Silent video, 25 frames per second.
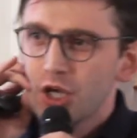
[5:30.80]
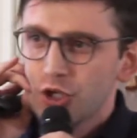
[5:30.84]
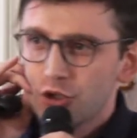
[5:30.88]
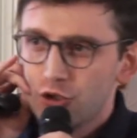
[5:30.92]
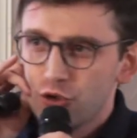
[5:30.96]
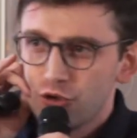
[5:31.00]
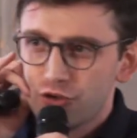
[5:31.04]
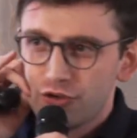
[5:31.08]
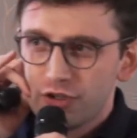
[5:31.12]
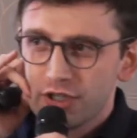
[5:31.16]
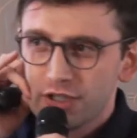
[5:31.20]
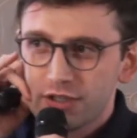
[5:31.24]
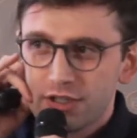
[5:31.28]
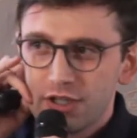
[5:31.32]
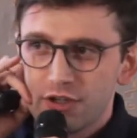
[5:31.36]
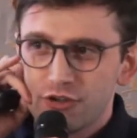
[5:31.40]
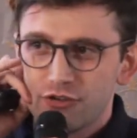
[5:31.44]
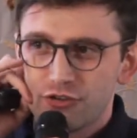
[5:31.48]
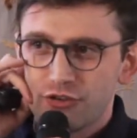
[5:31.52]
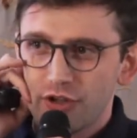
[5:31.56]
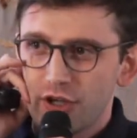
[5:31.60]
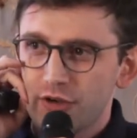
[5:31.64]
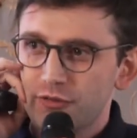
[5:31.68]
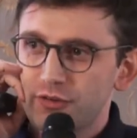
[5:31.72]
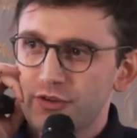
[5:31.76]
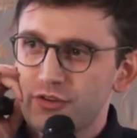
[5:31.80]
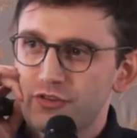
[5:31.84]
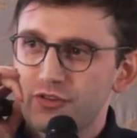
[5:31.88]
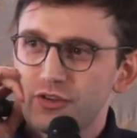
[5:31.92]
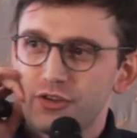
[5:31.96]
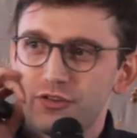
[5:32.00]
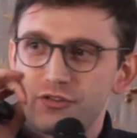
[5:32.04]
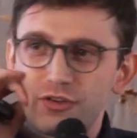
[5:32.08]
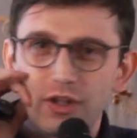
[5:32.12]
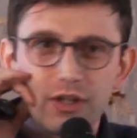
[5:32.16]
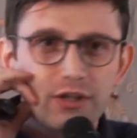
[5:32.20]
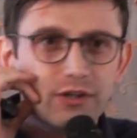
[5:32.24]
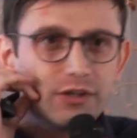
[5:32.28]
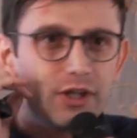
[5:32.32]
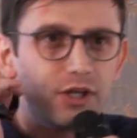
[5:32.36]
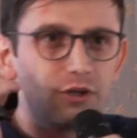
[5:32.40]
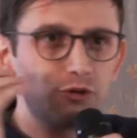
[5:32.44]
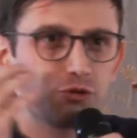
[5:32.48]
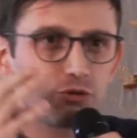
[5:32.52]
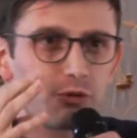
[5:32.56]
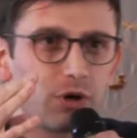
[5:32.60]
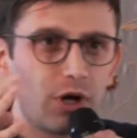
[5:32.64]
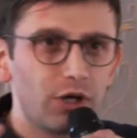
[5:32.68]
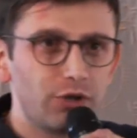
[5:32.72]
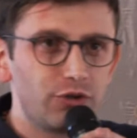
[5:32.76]
using the services, and they
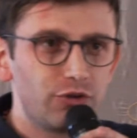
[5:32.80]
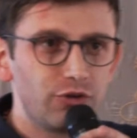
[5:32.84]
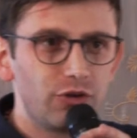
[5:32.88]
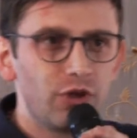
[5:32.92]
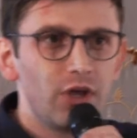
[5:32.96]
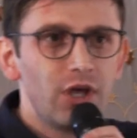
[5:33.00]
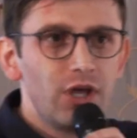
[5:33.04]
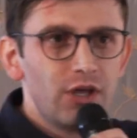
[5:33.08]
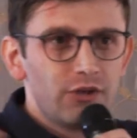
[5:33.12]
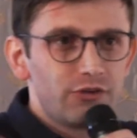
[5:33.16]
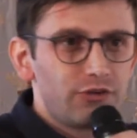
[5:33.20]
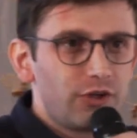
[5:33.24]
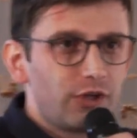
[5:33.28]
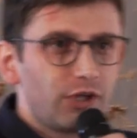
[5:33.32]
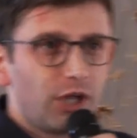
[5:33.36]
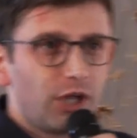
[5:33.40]
try to say